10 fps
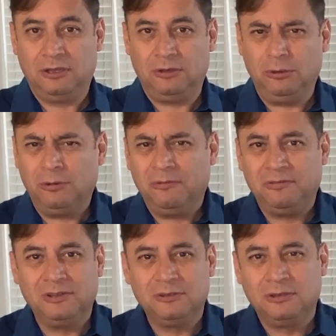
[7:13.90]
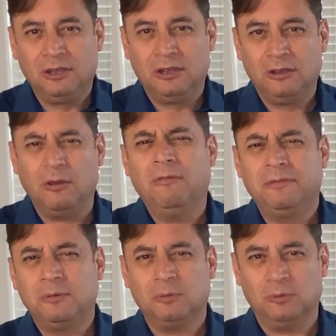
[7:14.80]
You don't feel
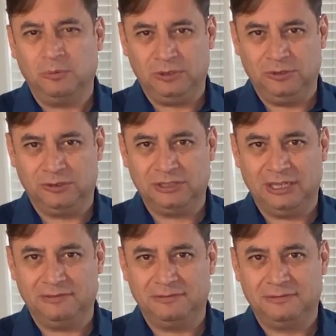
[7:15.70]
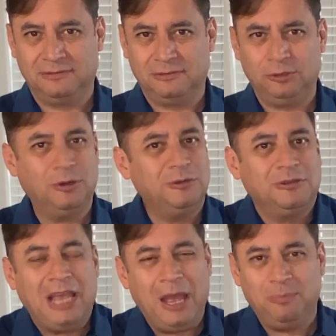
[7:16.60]
comfortable with yourself. You're
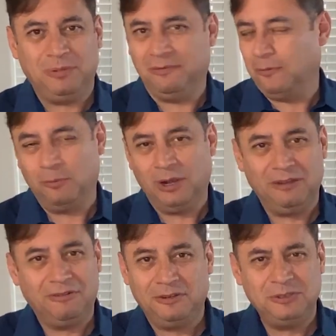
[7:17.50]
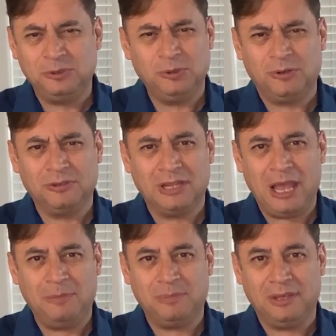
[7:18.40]
not happy. For whatever reason, you are not
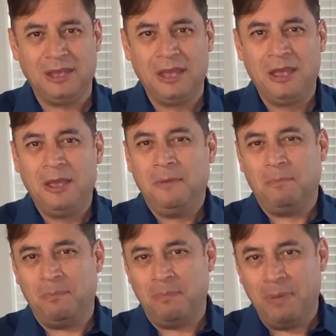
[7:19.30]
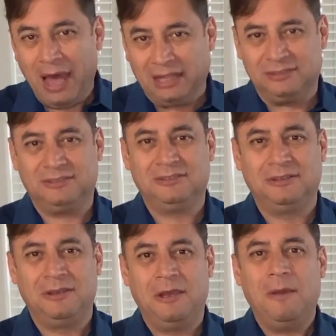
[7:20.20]
happy. But
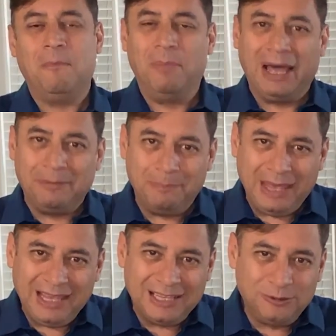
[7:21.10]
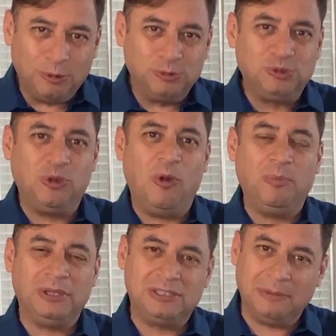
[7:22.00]
by making those
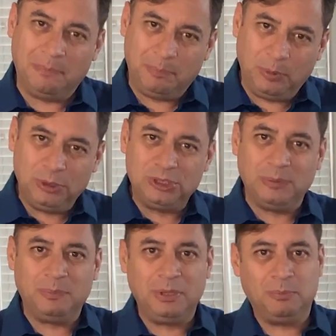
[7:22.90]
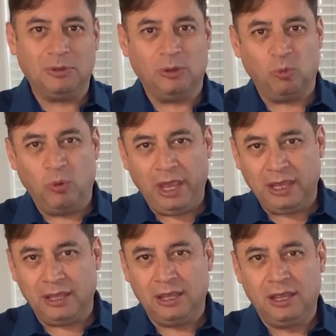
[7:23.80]
comments and pushing people
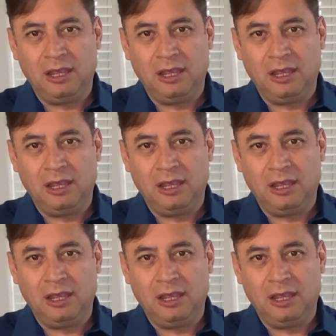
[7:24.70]
away,